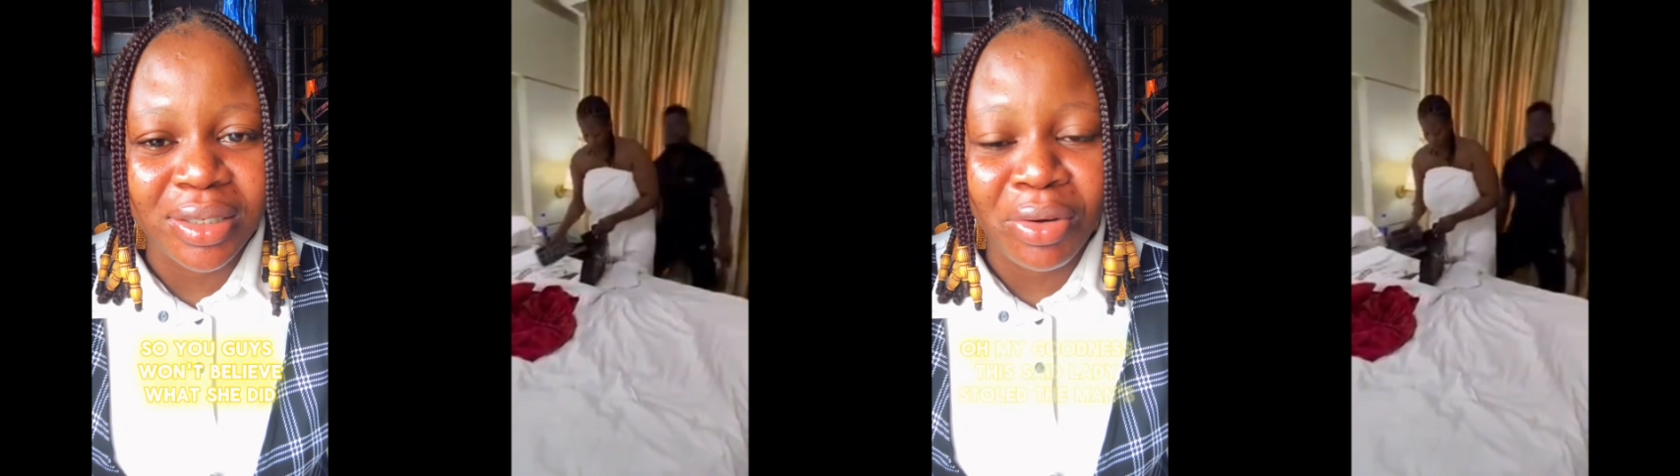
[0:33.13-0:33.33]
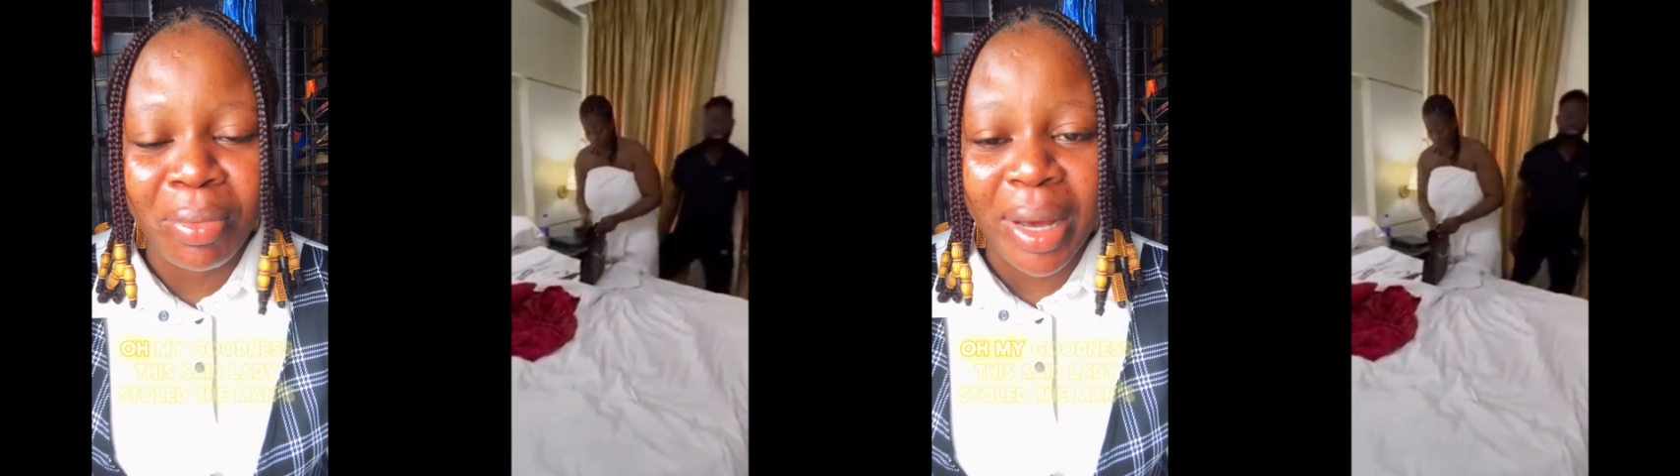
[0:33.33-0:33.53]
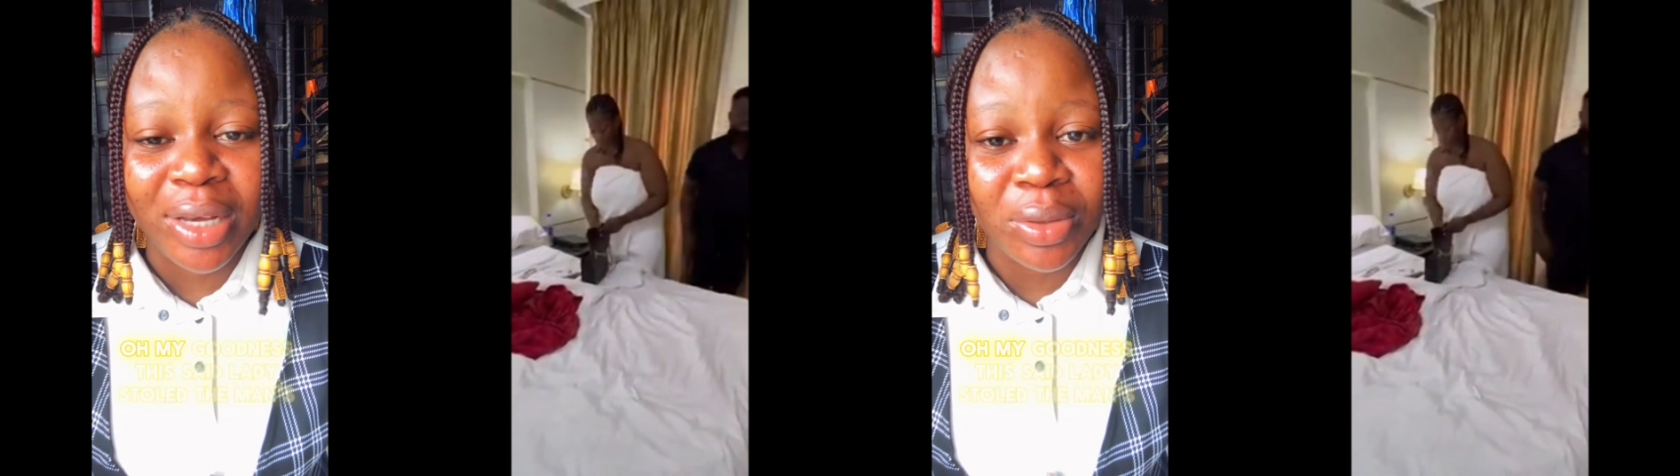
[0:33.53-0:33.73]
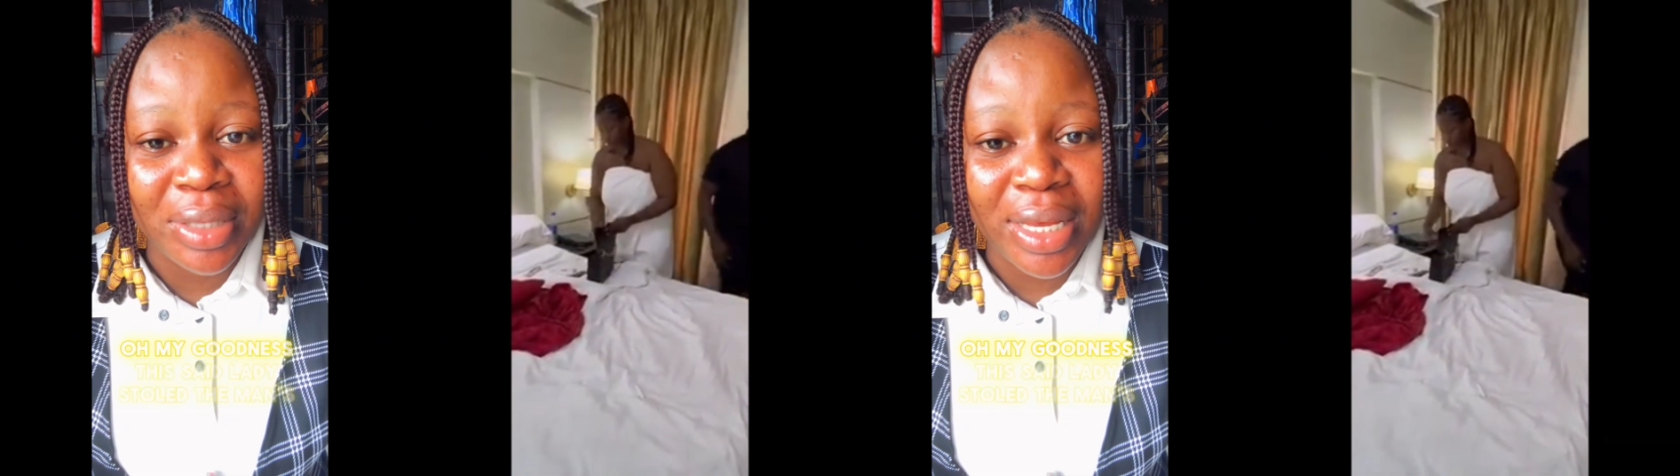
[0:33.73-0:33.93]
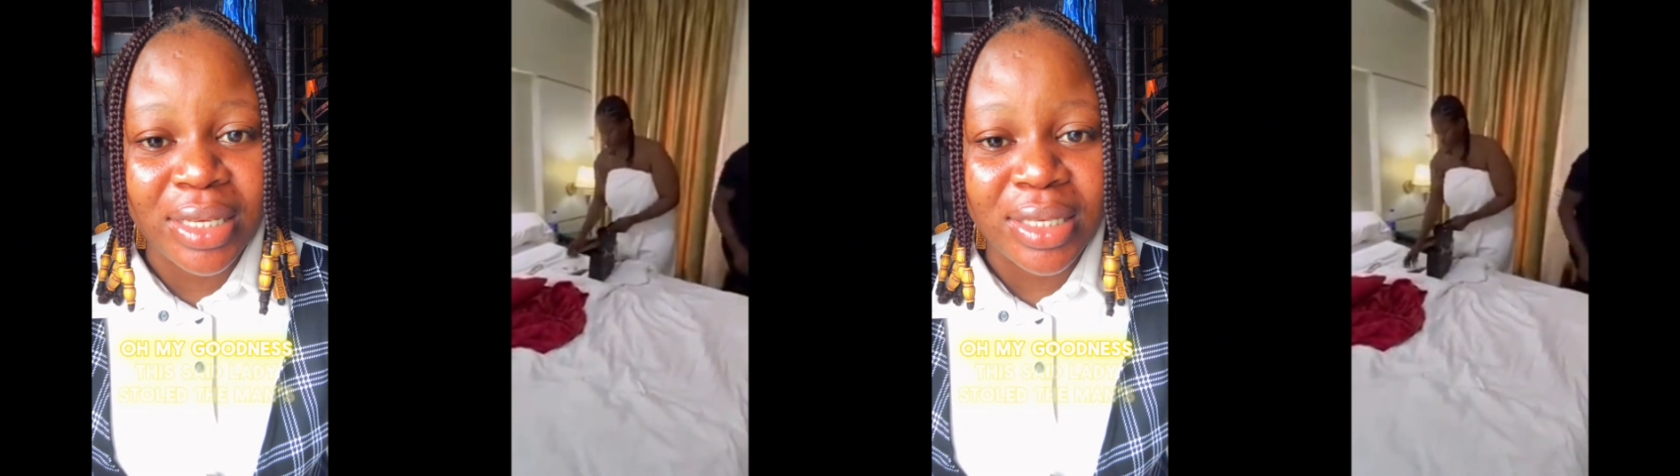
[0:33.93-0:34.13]
Oh my
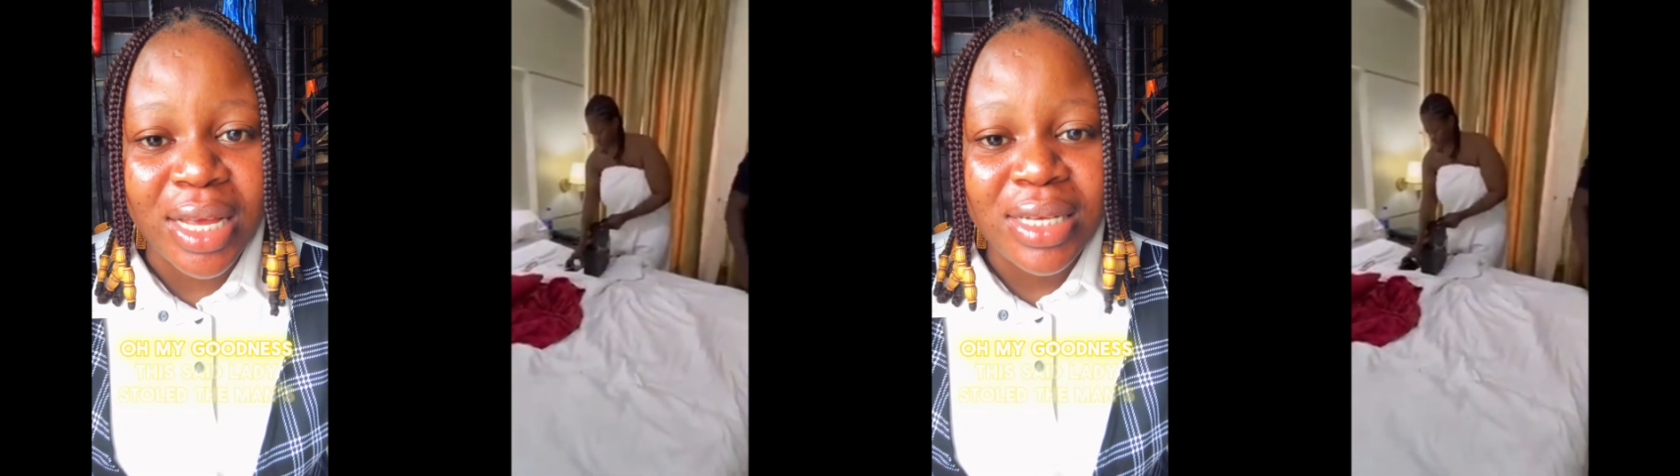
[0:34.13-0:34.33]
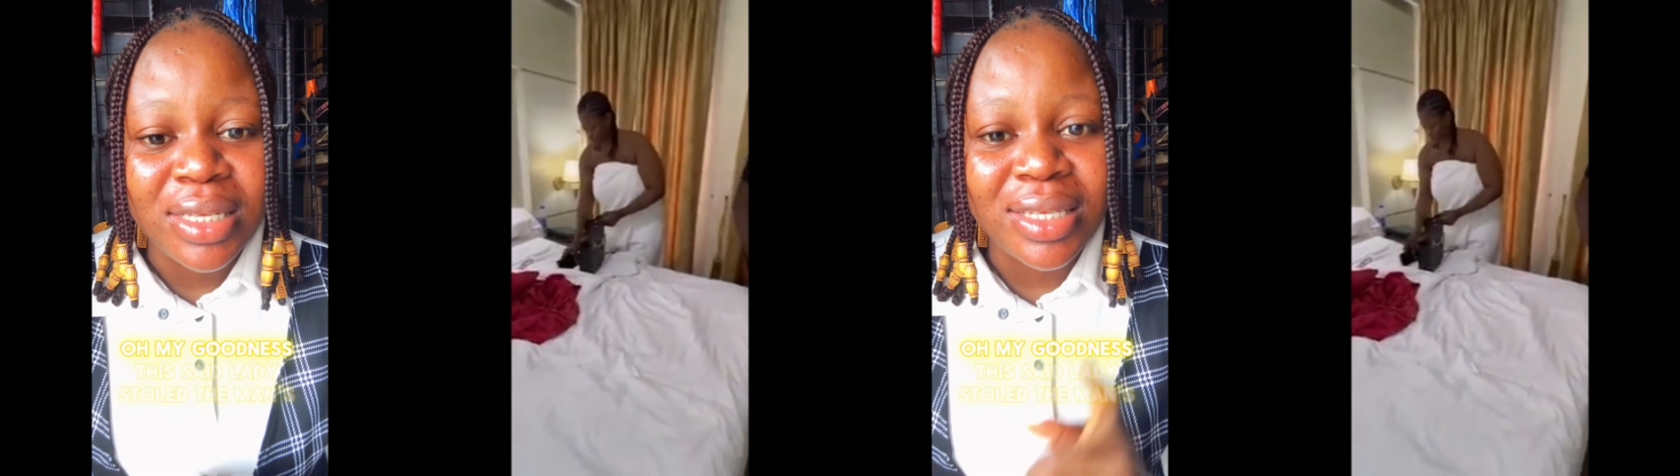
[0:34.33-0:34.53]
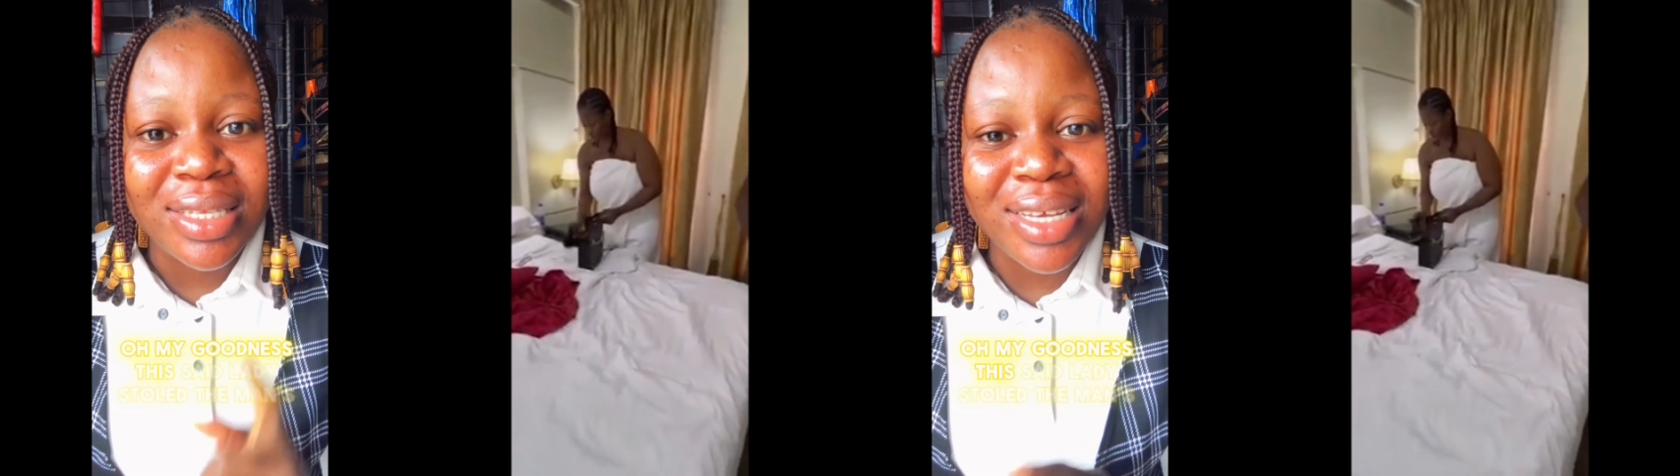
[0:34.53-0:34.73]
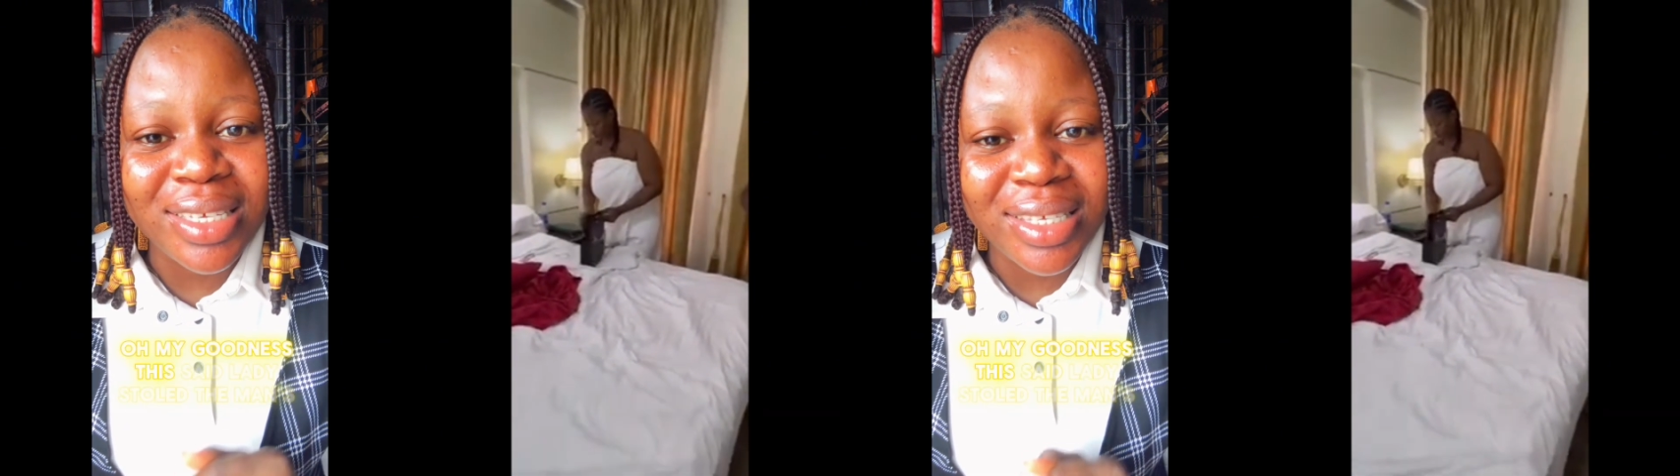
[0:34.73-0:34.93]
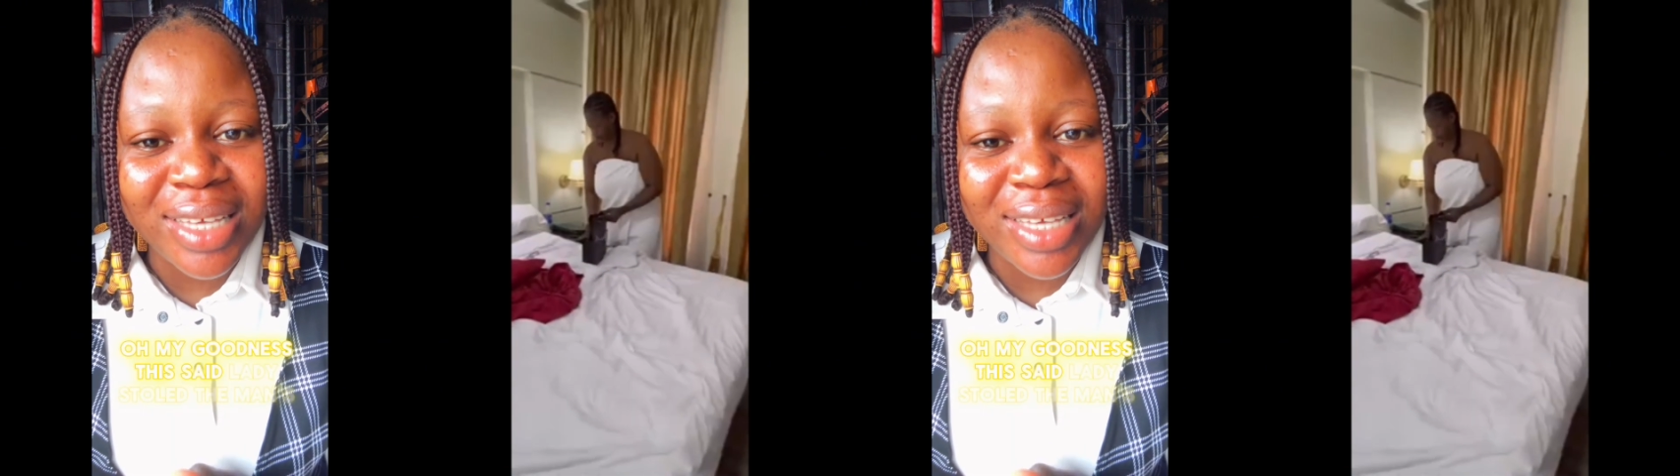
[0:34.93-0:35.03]
goodness. This